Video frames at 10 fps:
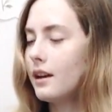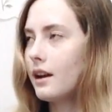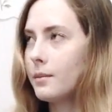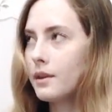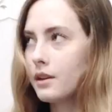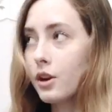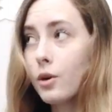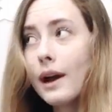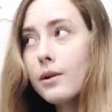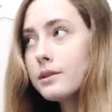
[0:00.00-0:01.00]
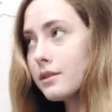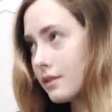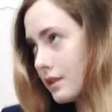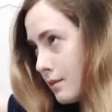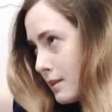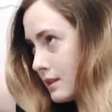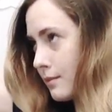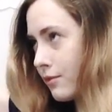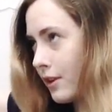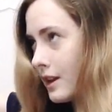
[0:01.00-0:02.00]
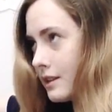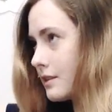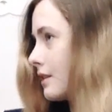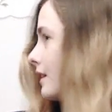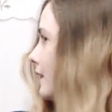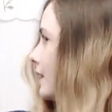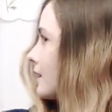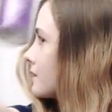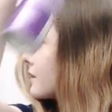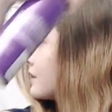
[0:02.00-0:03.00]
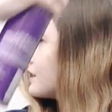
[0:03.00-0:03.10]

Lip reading: I'm going to go out and meet some friends and